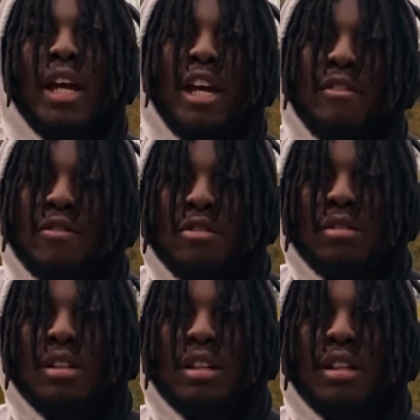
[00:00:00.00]
If you're
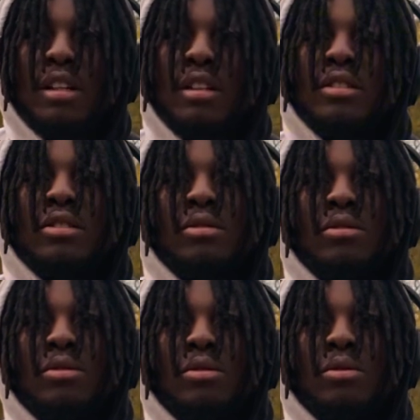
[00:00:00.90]
looking
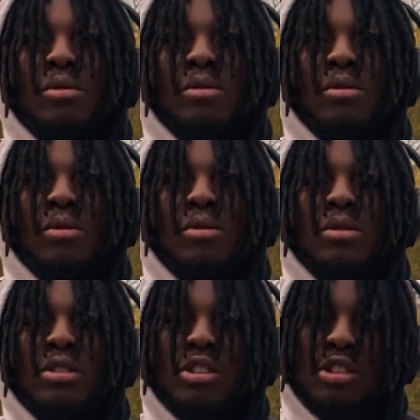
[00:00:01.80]
to
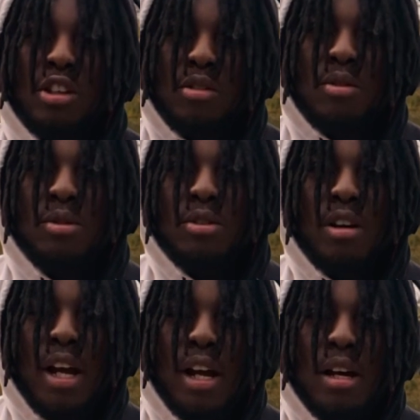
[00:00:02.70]
show your
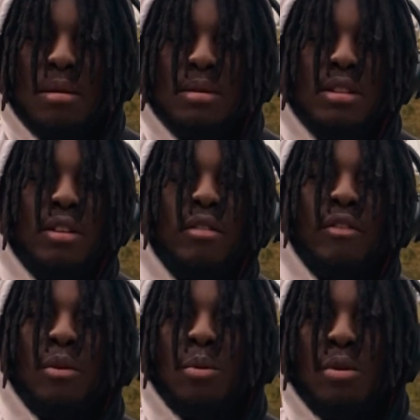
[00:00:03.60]
abs,
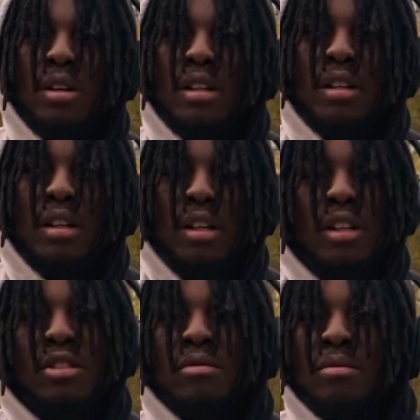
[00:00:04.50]
for one,
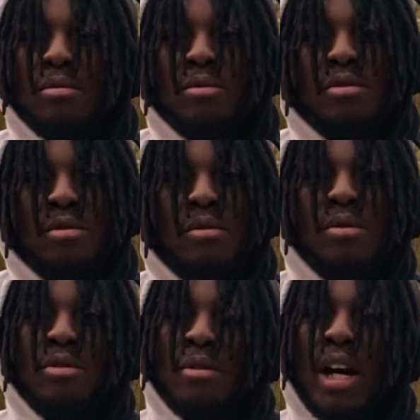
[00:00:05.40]
you
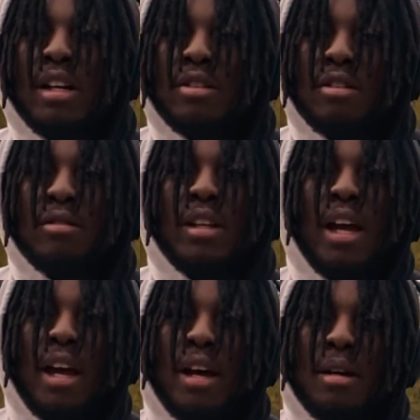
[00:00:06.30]
you got to know that
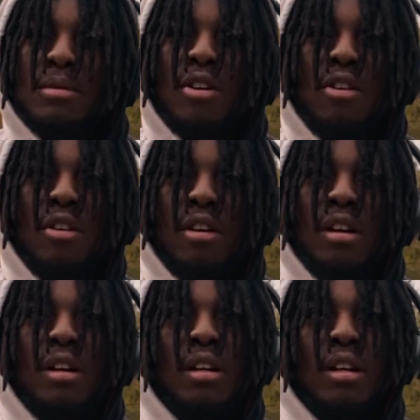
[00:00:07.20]
abs are